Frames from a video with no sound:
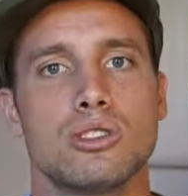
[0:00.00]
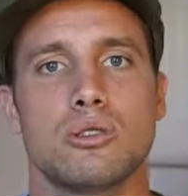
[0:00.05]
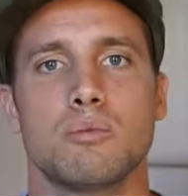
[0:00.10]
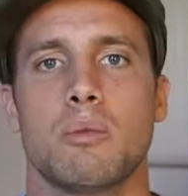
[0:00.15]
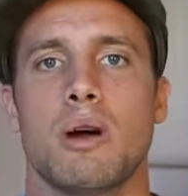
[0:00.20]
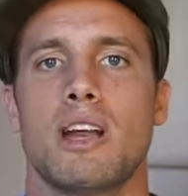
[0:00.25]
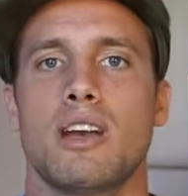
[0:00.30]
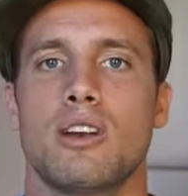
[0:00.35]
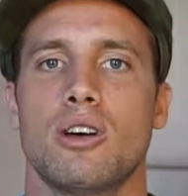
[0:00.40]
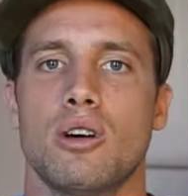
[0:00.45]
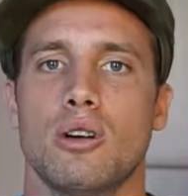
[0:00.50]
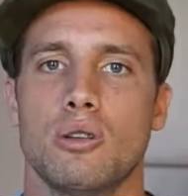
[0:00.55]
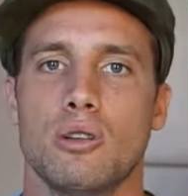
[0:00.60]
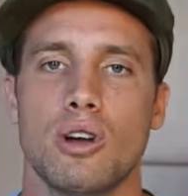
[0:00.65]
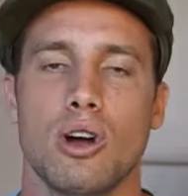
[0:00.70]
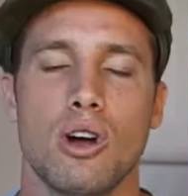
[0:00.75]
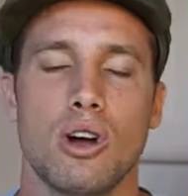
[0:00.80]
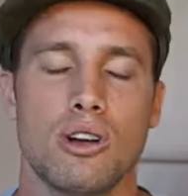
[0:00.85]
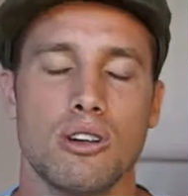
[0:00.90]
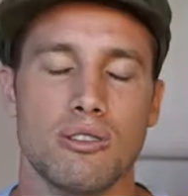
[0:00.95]
You might not
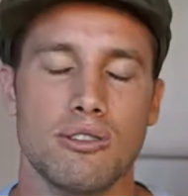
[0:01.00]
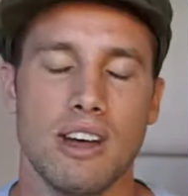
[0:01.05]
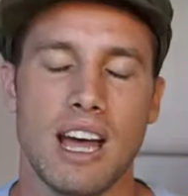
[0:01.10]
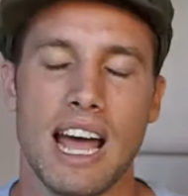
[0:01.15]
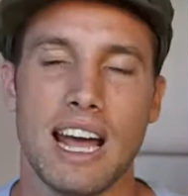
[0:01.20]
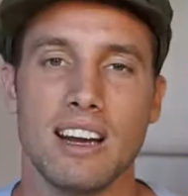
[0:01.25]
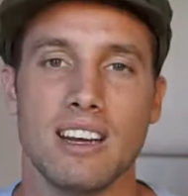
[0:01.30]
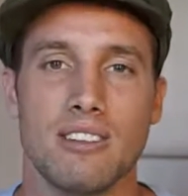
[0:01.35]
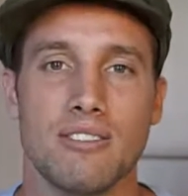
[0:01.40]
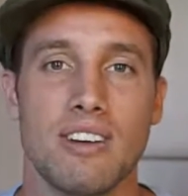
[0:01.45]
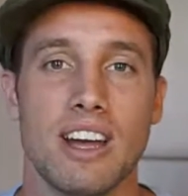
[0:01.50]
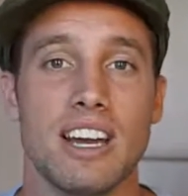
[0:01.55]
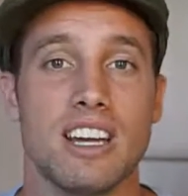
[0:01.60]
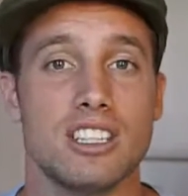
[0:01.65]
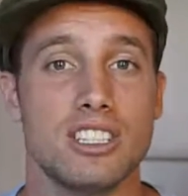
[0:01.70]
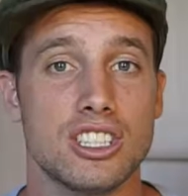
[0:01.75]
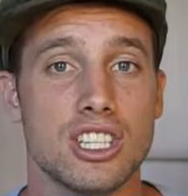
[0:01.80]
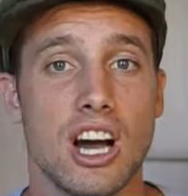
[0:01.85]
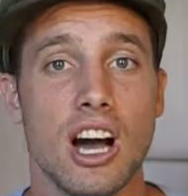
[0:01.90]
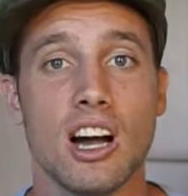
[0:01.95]
heard of
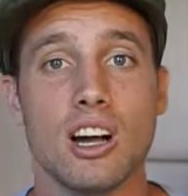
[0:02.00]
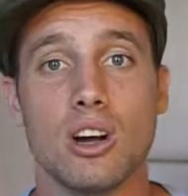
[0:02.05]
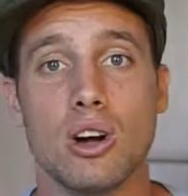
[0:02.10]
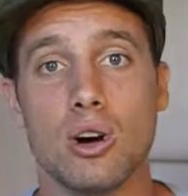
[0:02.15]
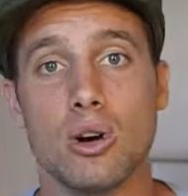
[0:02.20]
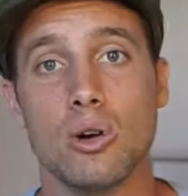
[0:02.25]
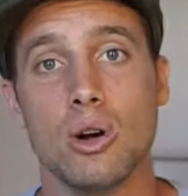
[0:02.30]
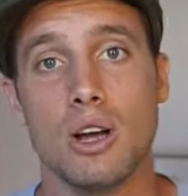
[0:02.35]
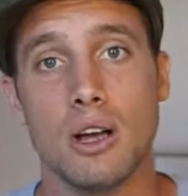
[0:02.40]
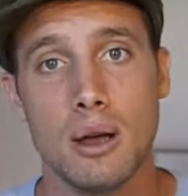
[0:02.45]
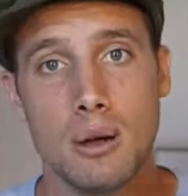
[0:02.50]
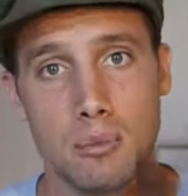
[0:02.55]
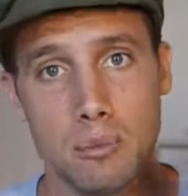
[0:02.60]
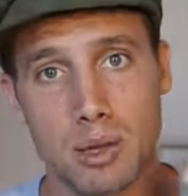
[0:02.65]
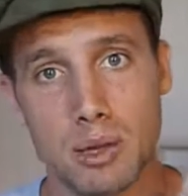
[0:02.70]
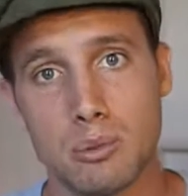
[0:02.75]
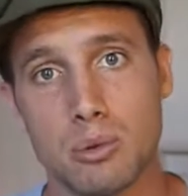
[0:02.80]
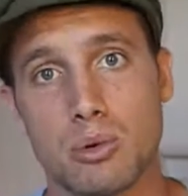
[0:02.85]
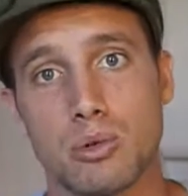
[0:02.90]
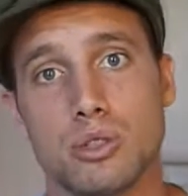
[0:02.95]
activated charcoal,
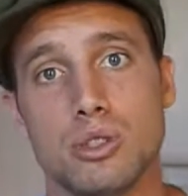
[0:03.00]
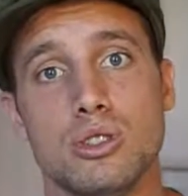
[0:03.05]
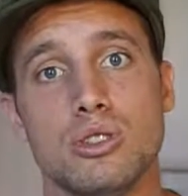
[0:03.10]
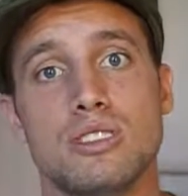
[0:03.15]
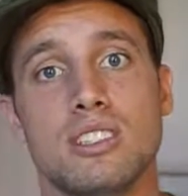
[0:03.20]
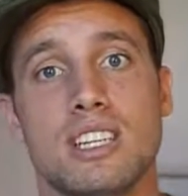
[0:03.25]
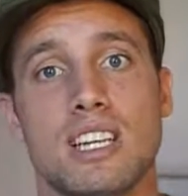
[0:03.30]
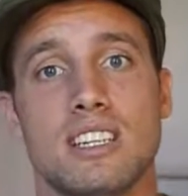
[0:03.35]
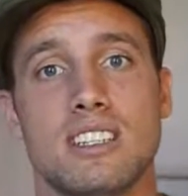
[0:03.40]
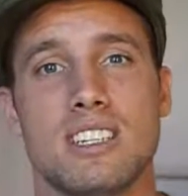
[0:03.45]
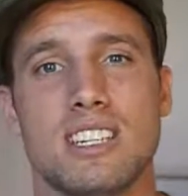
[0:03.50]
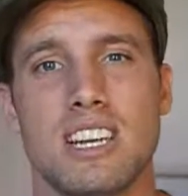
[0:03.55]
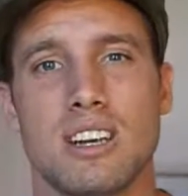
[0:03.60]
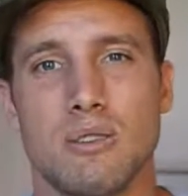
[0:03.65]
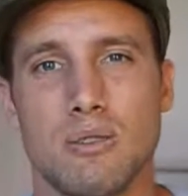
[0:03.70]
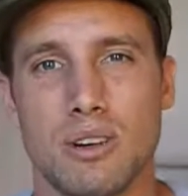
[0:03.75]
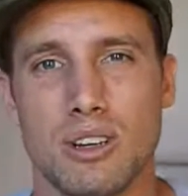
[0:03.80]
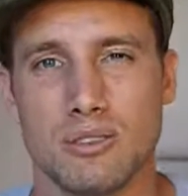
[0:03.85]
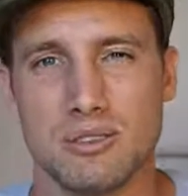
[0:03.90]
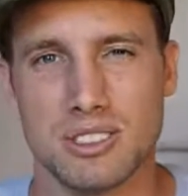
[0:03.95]
people using it to
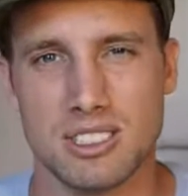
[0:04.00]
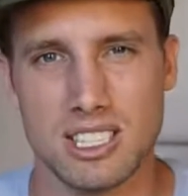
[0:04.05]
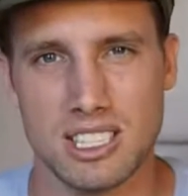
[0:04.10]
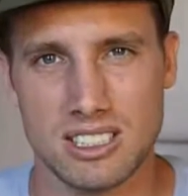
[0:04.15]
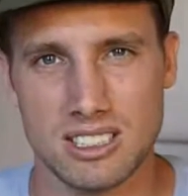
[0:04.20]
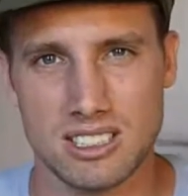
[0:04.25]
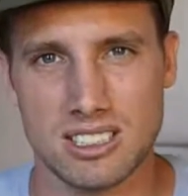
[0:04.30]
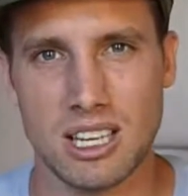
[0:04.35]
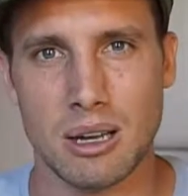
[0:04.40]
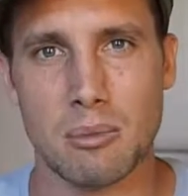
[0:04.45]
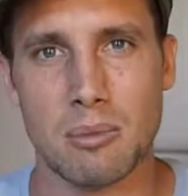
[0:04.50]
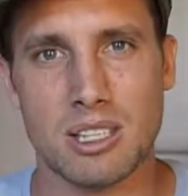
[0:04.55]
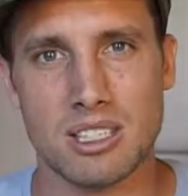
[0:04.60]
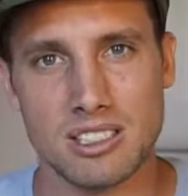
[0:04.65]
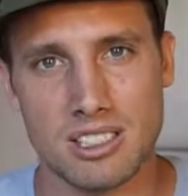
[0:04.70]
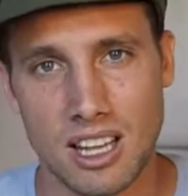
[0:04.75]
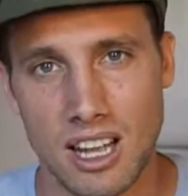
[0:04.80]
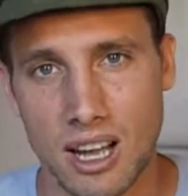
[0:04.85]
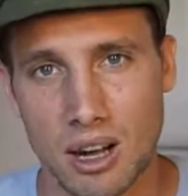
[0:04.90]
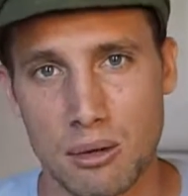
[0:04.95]
get rid of sick stomachs,
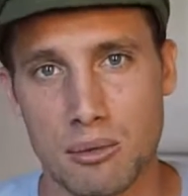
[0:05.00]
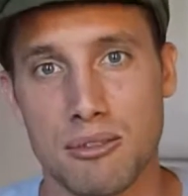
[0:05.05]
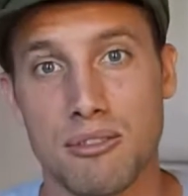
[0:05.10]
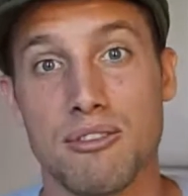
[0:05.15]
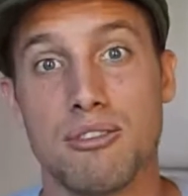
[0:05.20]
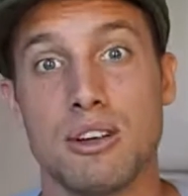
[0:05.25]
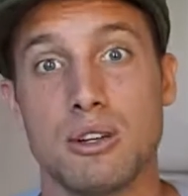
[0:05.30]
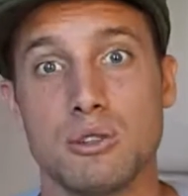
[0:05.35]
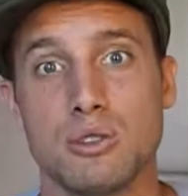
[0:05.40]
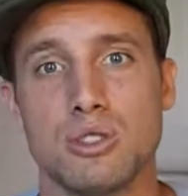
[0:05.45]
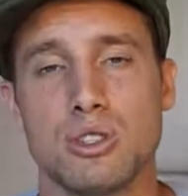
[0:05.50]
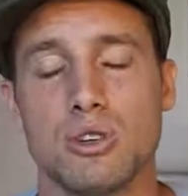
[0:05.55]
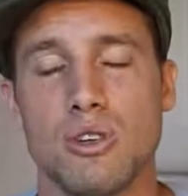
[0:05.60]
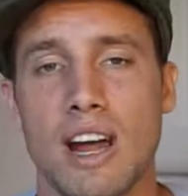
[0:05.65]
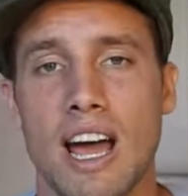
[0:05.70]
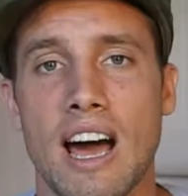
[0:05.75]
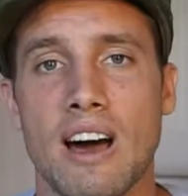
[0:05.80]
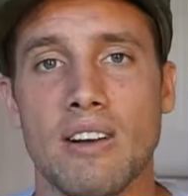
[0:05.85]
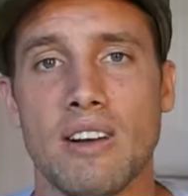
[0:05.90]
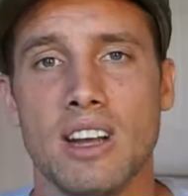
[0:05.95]
to help filter
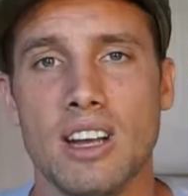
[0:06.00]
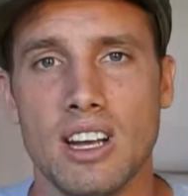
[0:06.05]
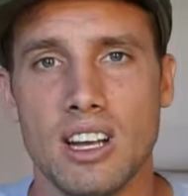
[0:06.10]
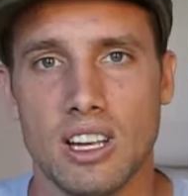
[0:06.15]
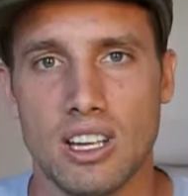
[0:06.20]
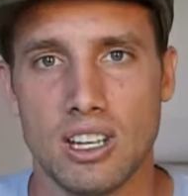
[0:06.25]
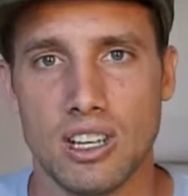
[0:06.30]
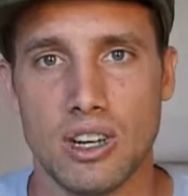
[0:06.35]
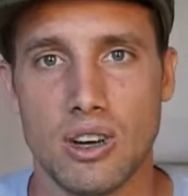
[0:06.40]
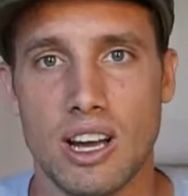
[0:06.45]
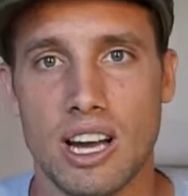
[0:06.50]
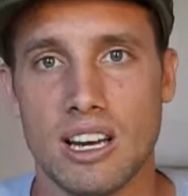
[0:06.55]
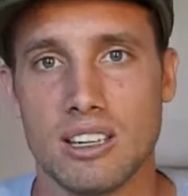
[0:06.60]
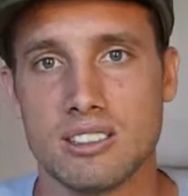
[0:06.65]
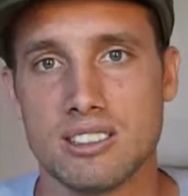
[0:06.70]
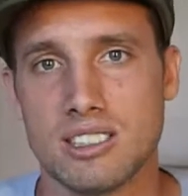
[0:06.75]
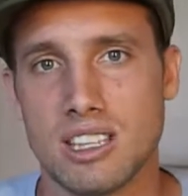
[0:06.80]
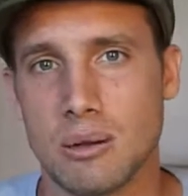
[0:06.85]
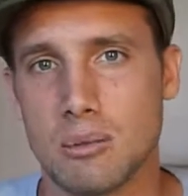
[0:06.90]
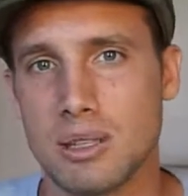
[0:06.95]
out our
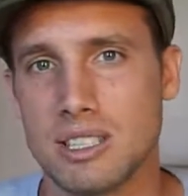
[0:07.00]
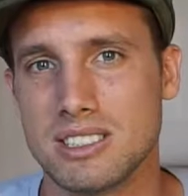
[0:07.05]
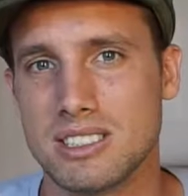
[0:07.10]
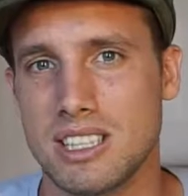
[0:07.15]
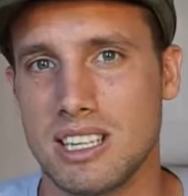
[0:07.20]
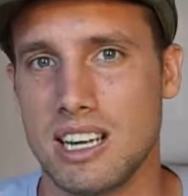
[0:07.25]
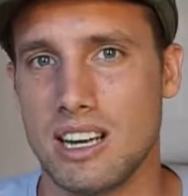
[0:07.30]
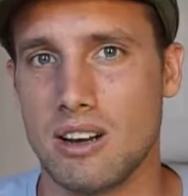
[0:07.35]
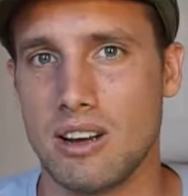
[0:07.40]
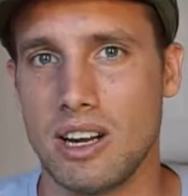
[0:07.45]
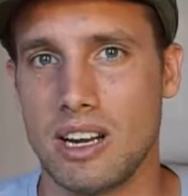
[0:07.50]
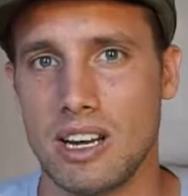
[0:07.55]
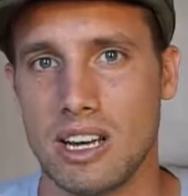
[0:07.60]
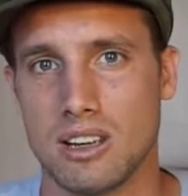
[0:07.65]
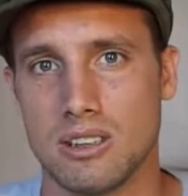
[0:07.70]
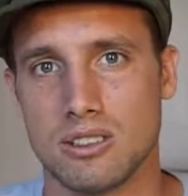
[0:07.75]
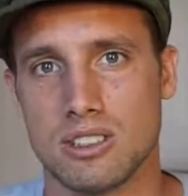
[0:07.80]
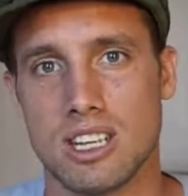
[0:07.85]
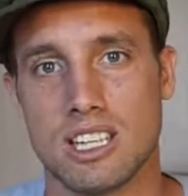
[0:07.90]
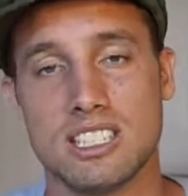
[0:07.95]
stomachs and
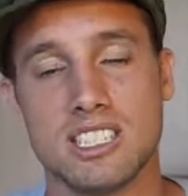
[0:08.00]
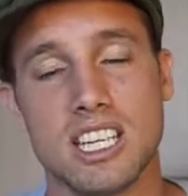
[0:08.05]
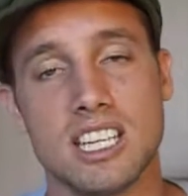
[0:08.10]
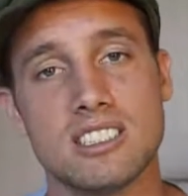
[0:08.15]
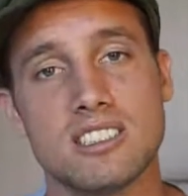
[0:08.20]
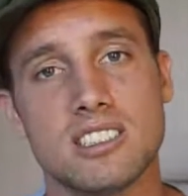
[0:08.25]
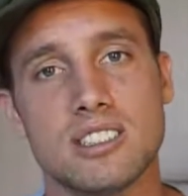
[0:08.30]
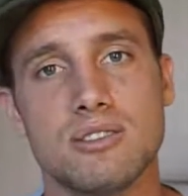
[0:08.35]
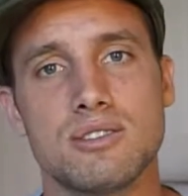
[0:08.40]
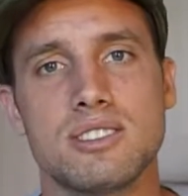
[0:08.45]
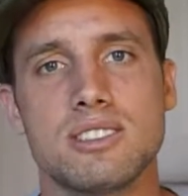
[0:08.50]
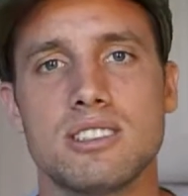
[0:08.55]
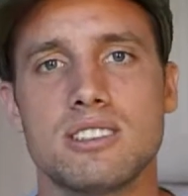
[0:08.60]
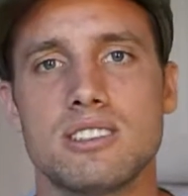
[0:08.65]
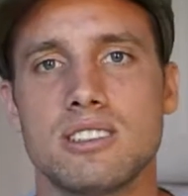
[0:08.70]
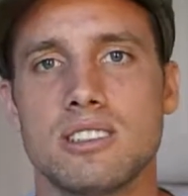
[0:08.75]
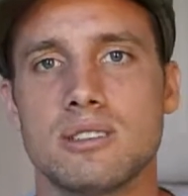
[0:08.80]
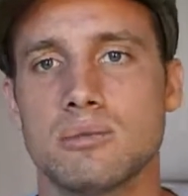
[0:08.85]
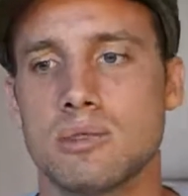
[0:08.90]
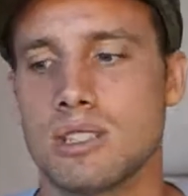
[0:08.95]
our digestive
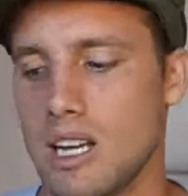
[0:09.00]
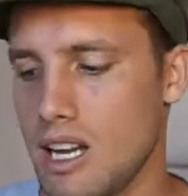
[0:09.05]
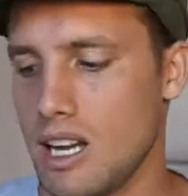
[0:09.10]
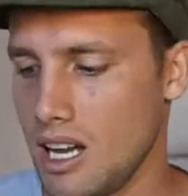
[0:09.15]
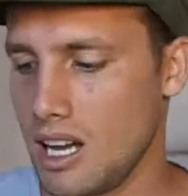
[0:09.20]
systems.